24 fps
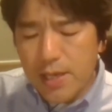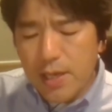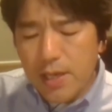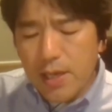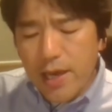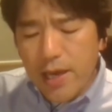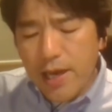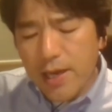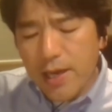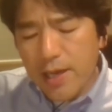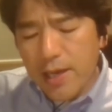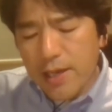
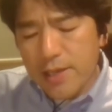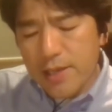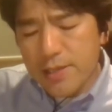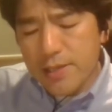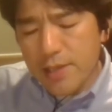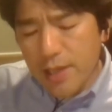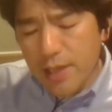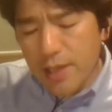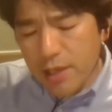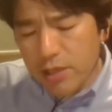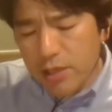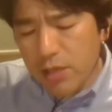And a
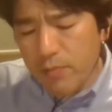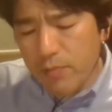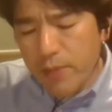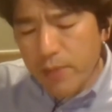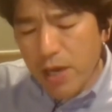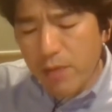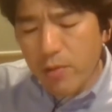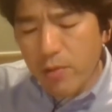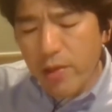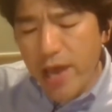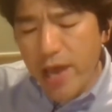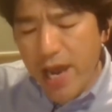selective
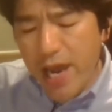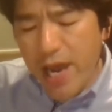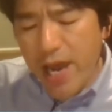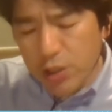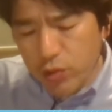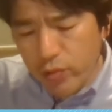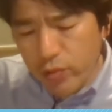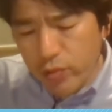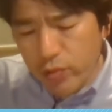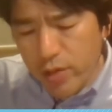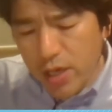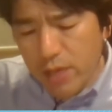pulmonary
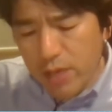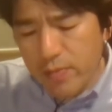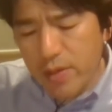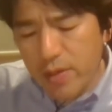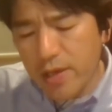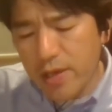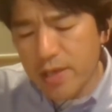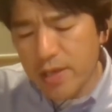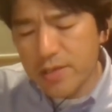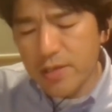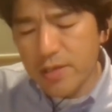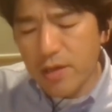angiogram
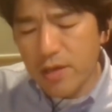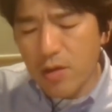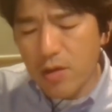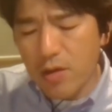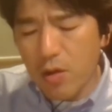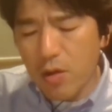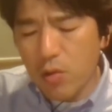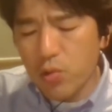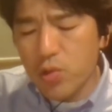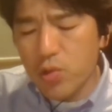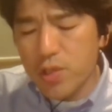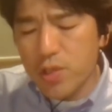is a
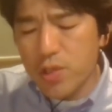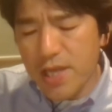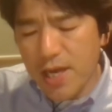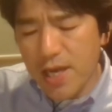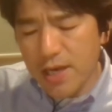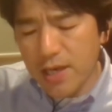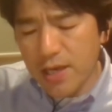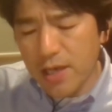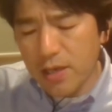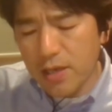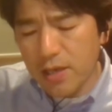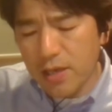gold
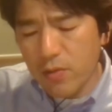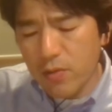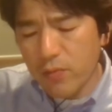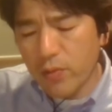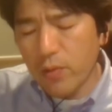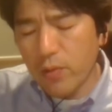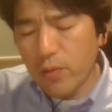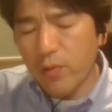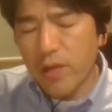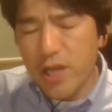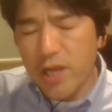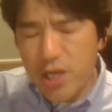standard
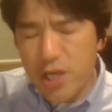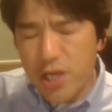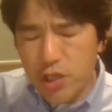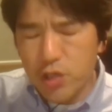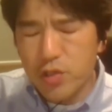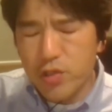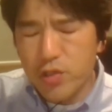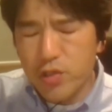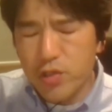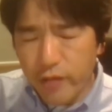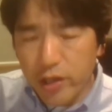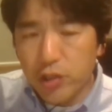for
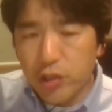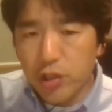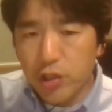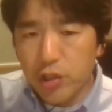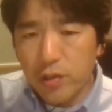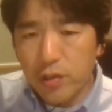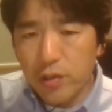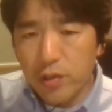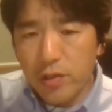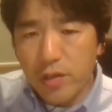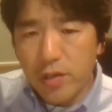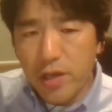lesion
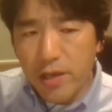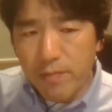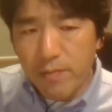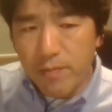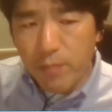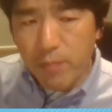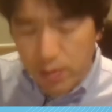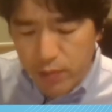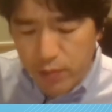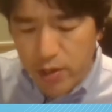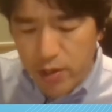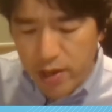selection in
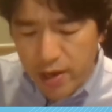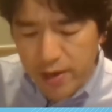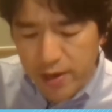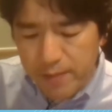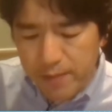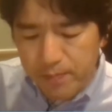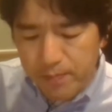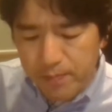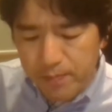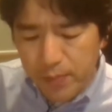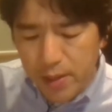BPA.